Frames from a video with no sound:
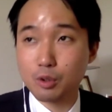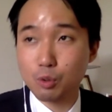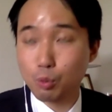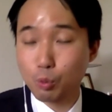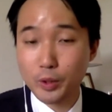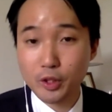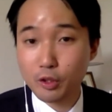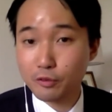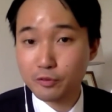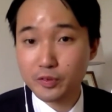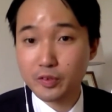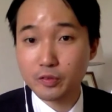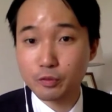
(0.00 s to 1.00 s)
we
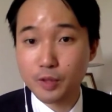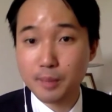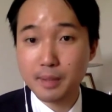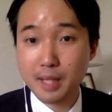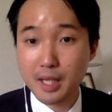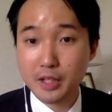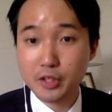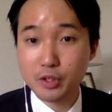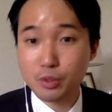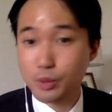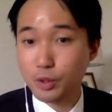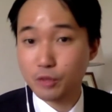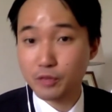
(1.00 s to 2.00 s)

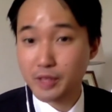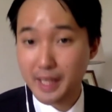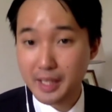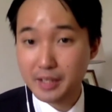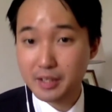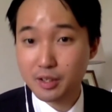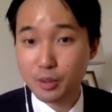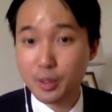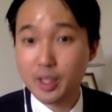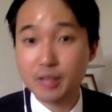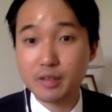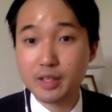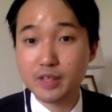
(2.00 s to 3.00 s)
often get
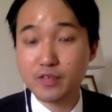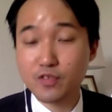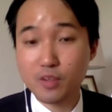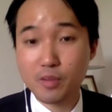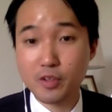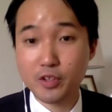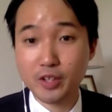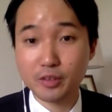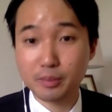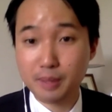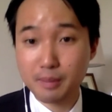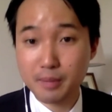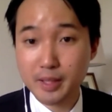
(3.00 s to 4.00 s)
queries from the general
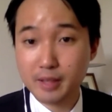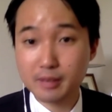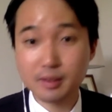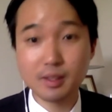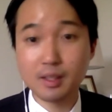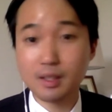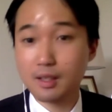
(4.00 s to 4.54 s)
public,